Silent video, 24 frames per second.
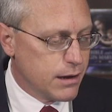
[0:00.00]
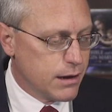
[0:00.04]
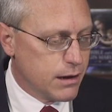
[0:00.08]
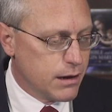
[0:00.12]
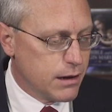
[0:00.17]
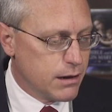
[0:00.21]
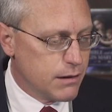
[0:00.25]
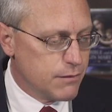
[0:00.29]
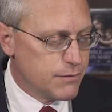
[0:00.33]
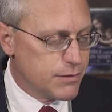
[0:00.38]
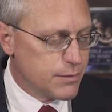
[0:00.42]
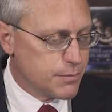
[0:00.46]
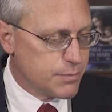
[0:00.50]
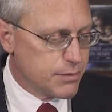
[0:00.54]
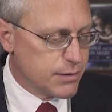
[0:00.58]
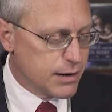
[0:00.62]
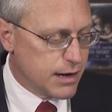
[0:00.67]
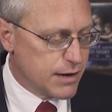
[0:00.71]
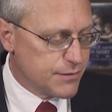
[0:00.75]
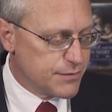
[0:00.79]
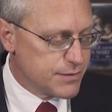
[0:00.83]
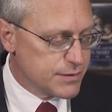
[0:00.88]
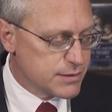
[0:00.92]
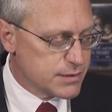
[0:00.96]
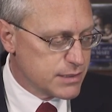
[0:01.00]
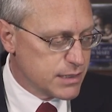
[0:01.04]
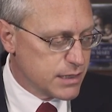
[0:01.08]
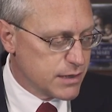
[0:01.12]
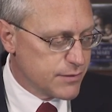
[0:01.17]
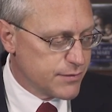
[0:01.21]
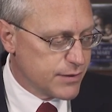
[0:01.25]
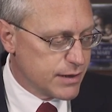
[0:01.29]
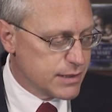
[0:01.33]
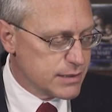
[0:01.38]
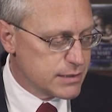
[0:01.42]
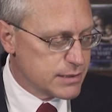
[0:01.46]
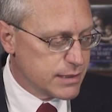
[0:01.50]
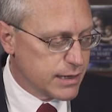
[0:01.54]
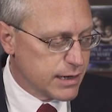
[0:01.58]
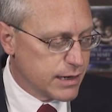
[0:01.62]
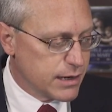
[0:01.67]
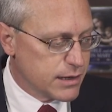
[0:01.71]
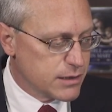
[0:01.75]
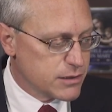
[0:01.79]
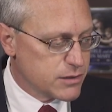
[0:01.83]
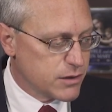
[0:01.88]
of the prophecy of Isaiah,